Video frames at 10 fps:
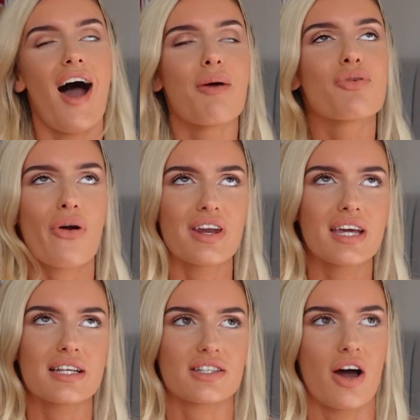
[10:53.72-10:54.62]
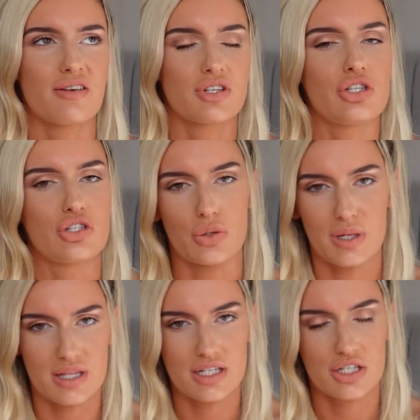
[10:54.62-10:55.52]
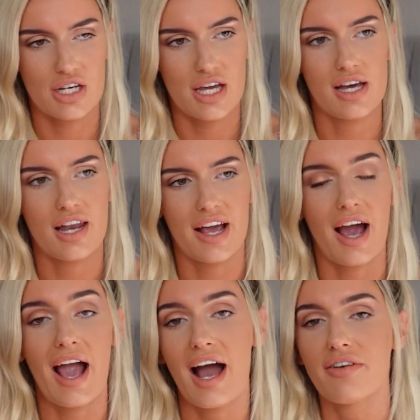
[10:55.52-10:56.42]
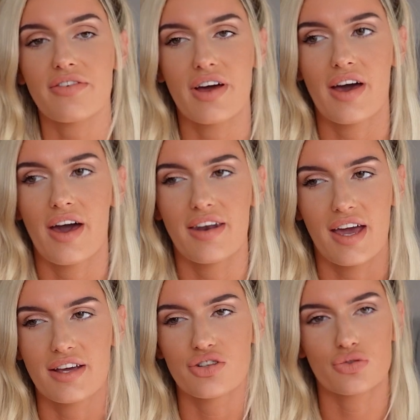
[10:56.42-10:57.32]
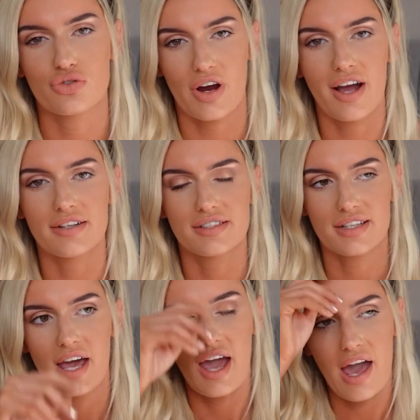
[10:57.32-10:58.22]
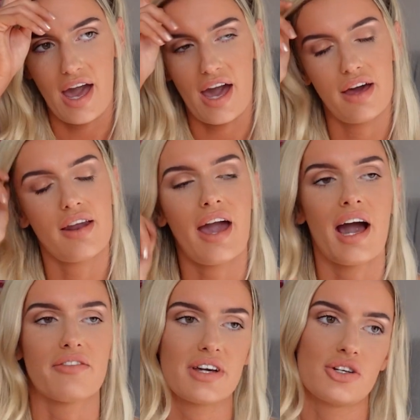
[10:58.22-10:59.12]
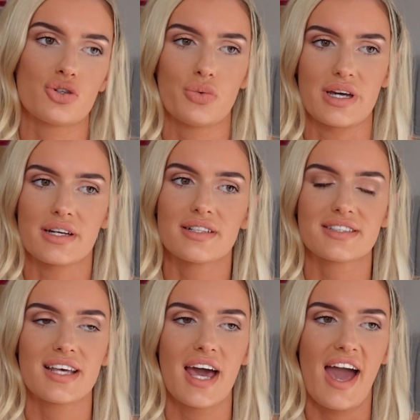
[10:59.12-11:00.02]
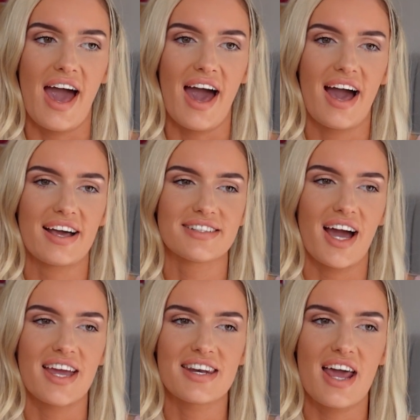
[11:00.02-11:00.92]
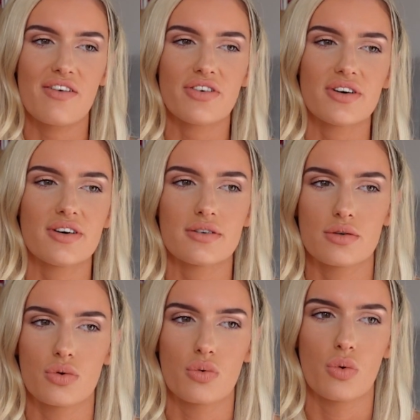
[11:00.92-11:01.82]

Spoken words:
I'm not gonna get time to do it this year. Like, I have an angel dress and I have angel wings, and I never,